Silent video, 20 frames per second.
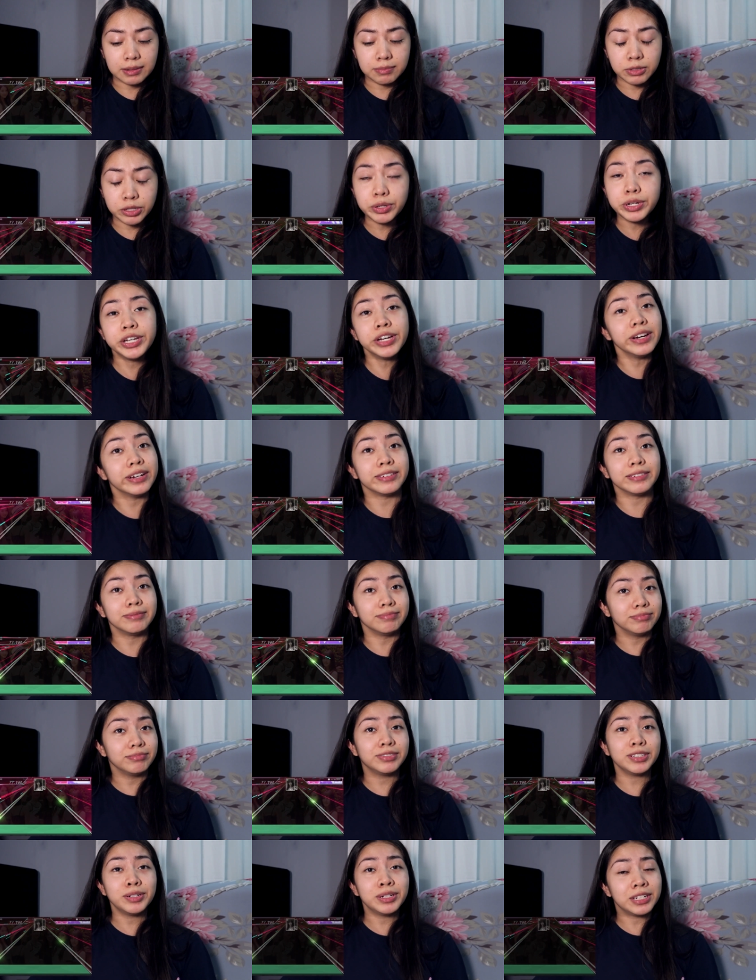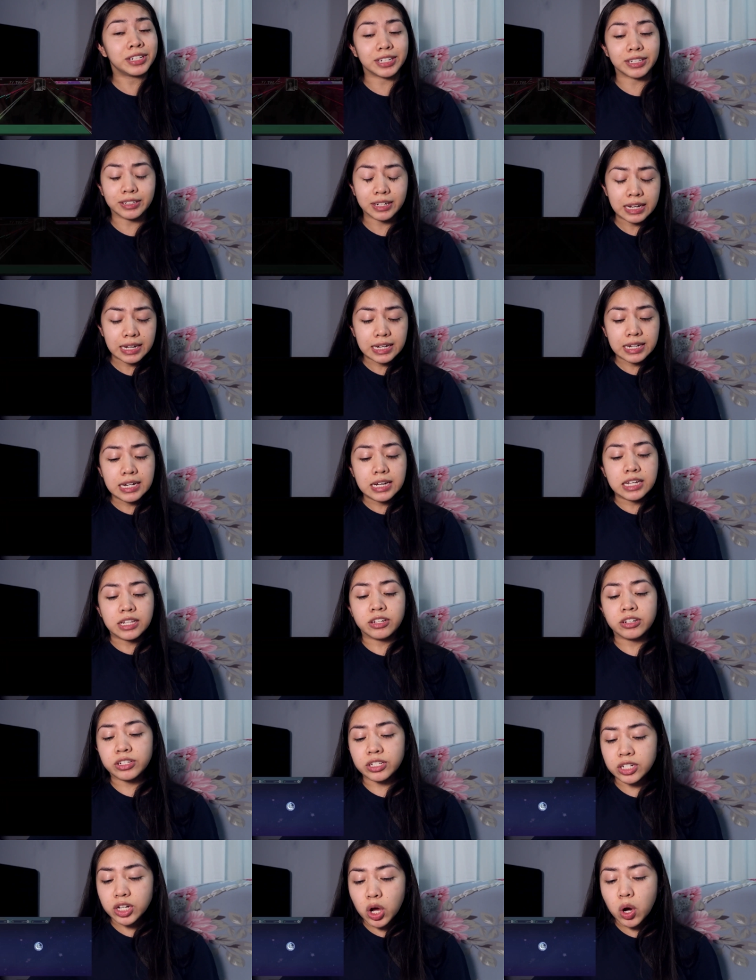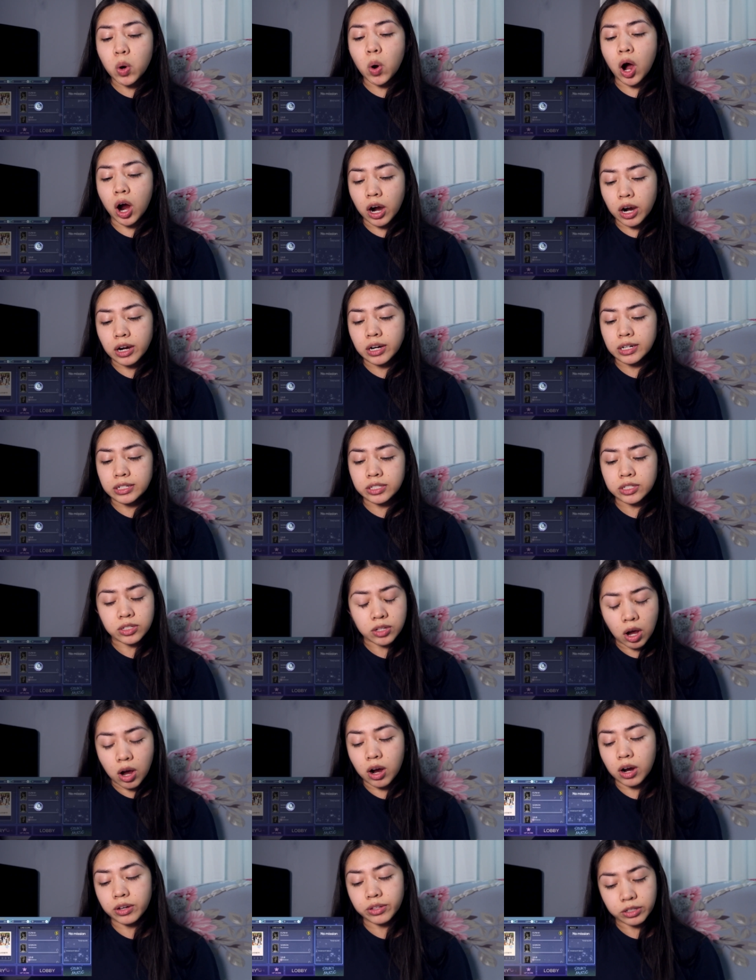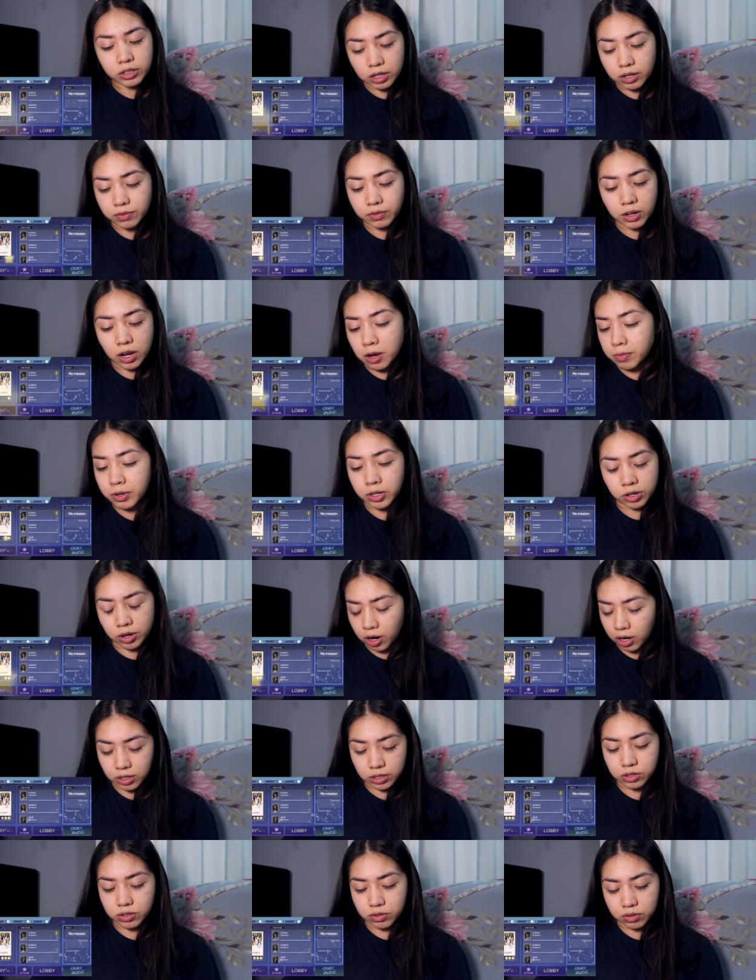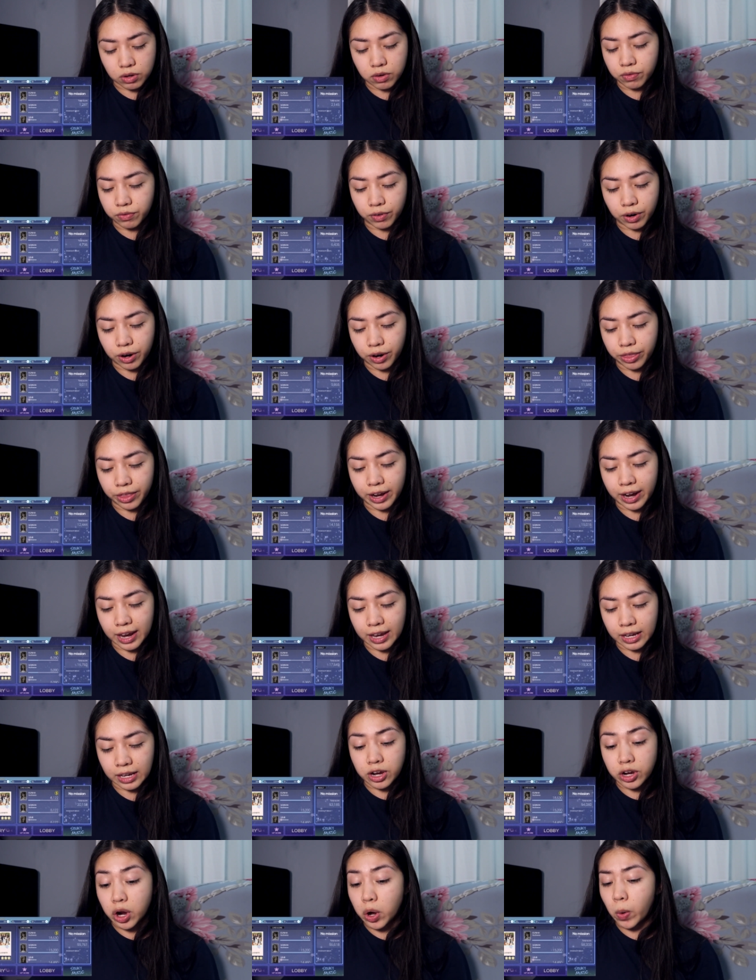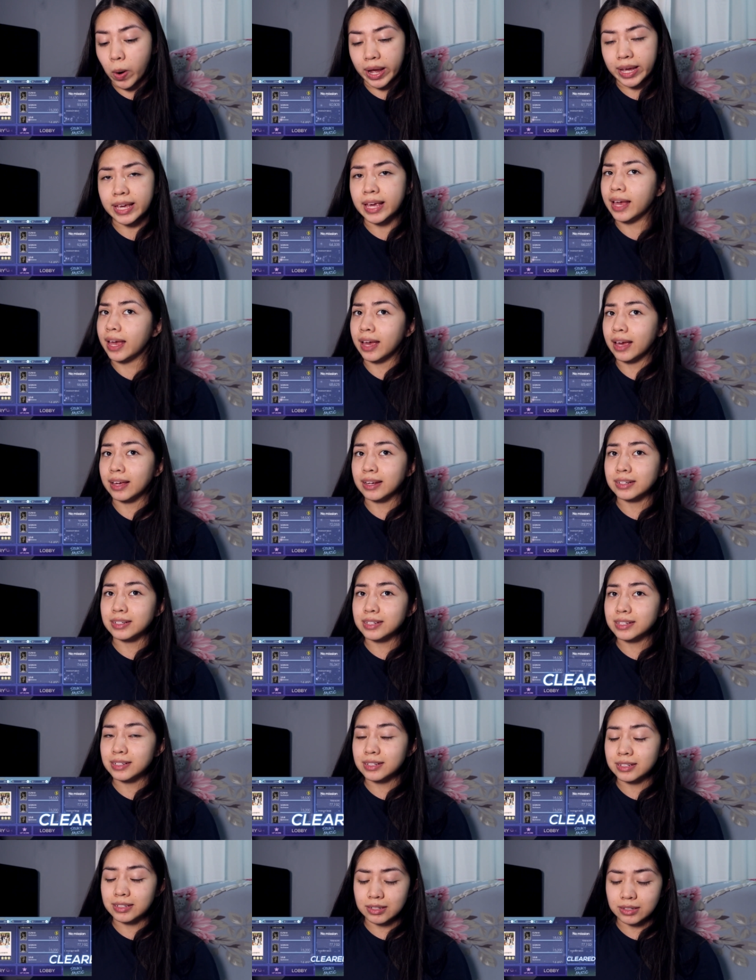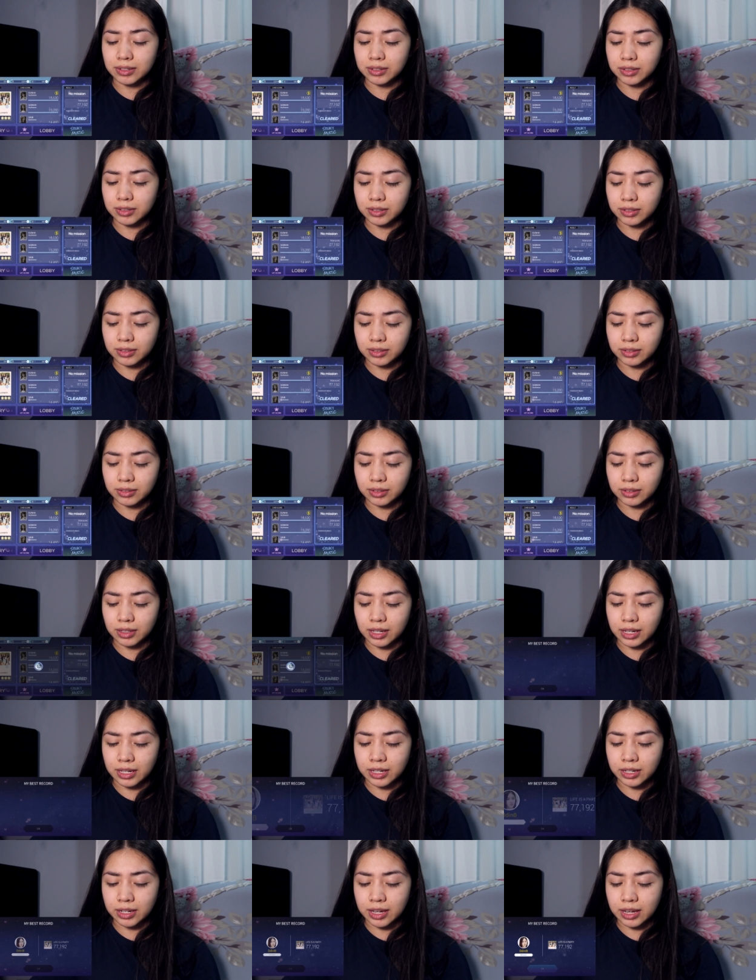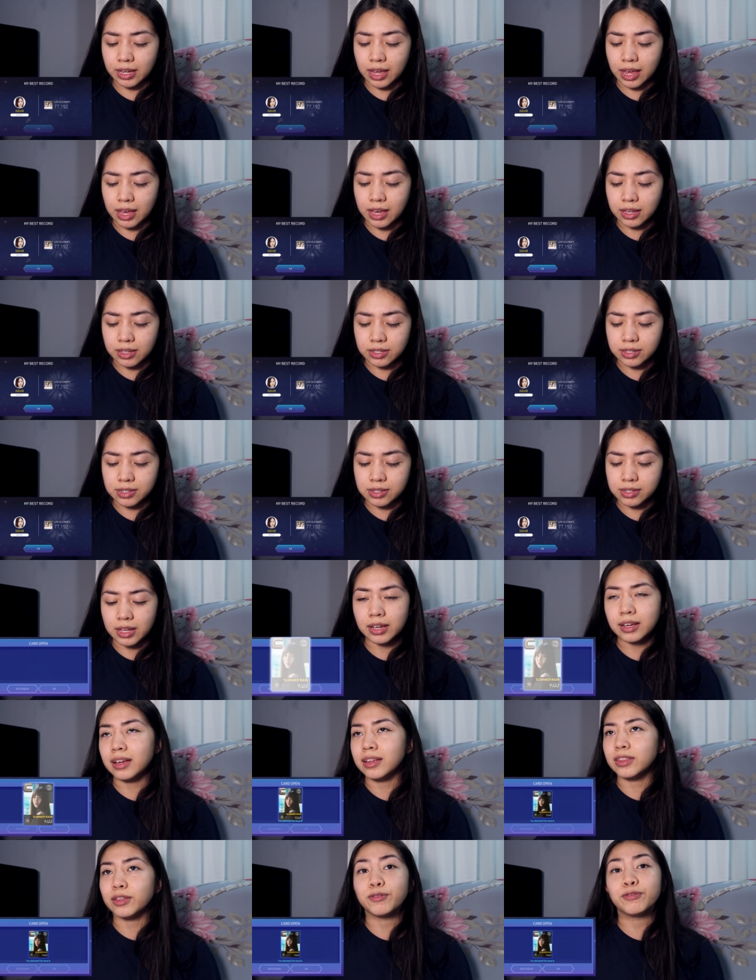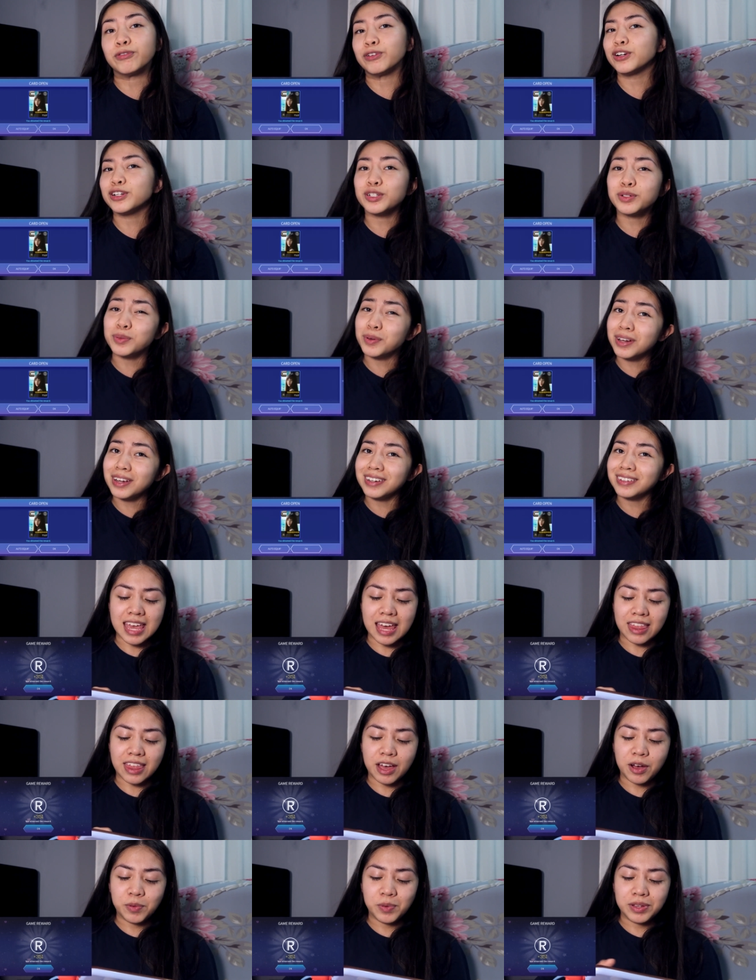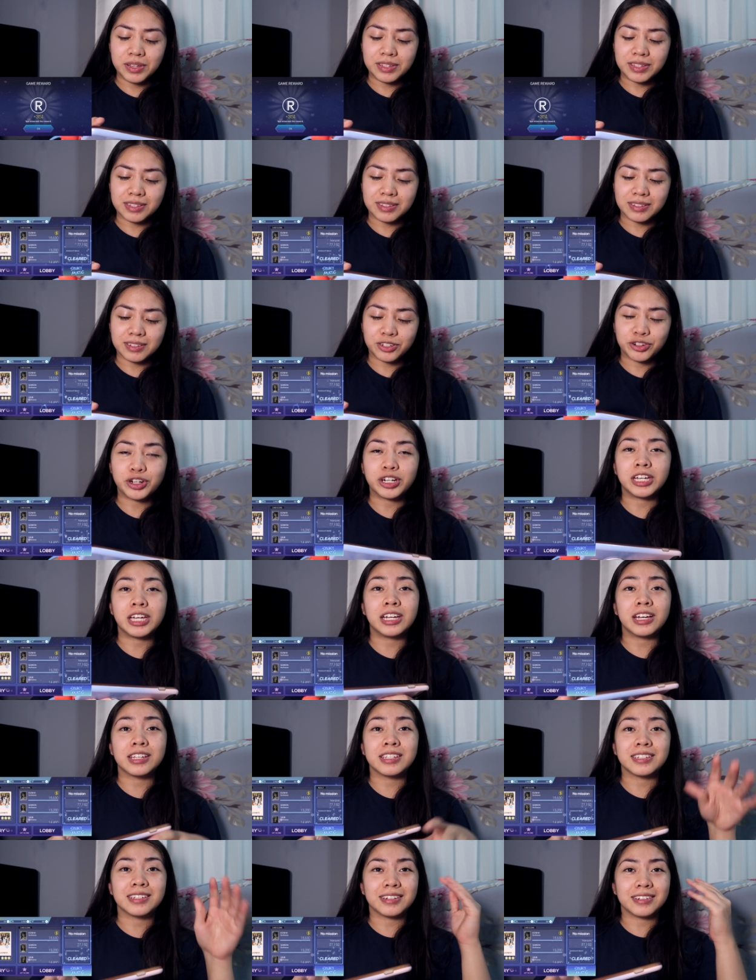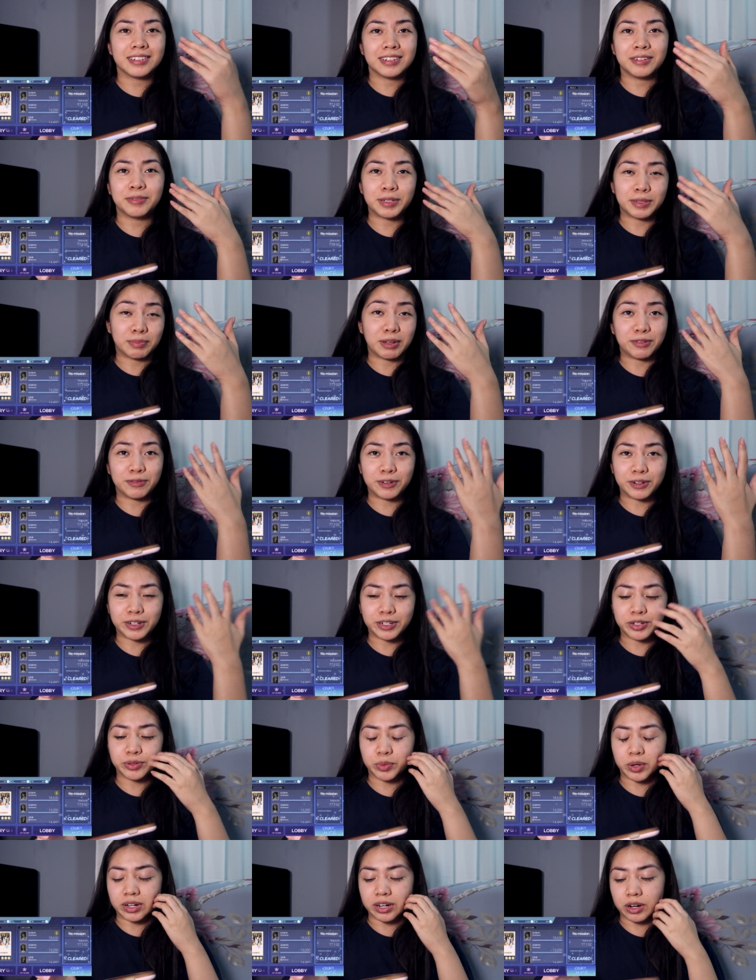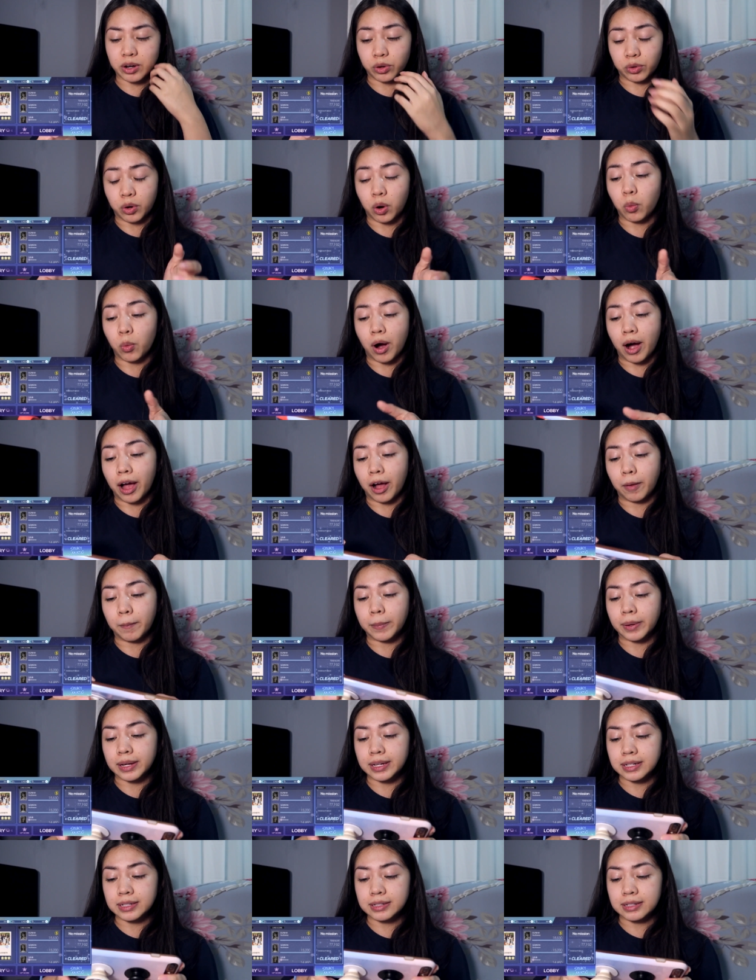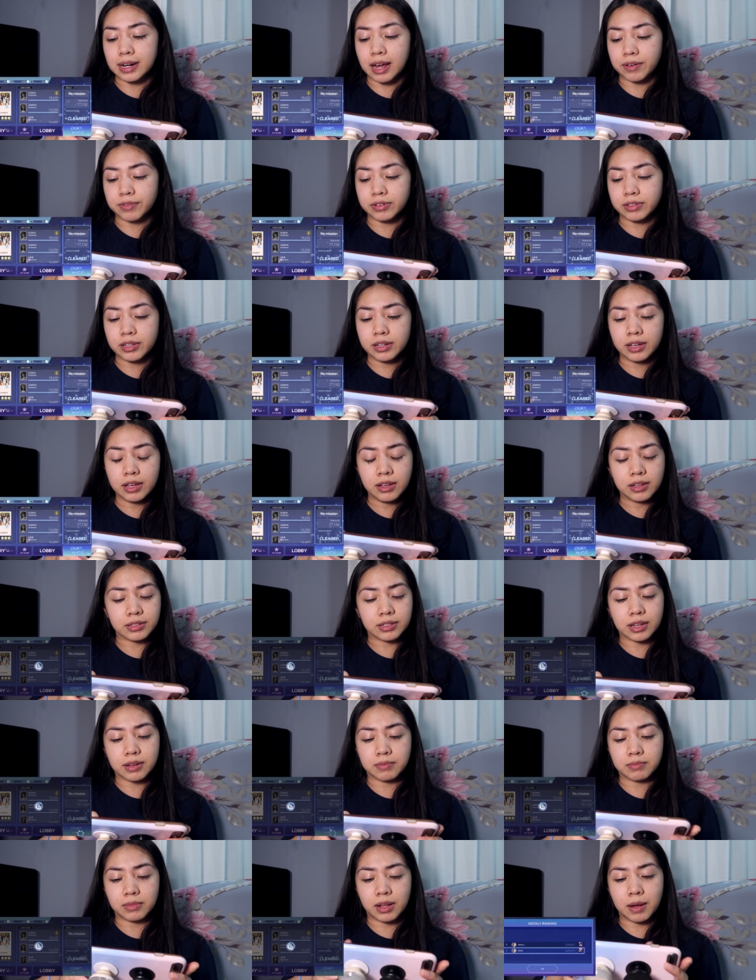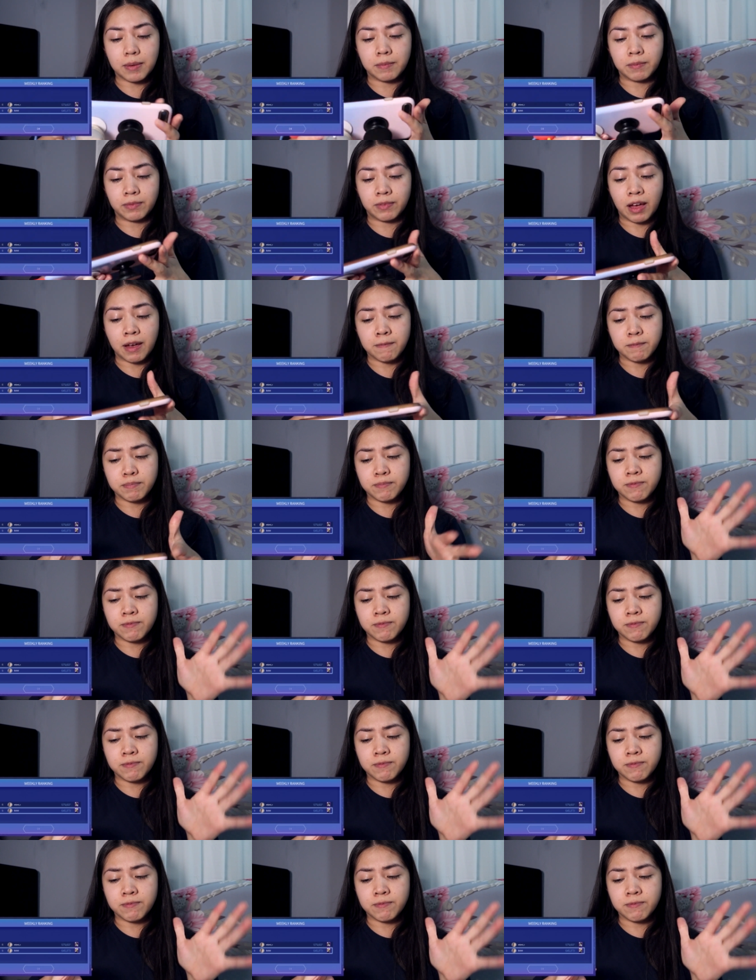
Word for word: I'm doing good. I'm doing good. There's no hard song that I've come across so far that I know I can't like ace. Like the first one, yeah, that was tricky because it was my first one in a while, but everything else, I'm, I'm, I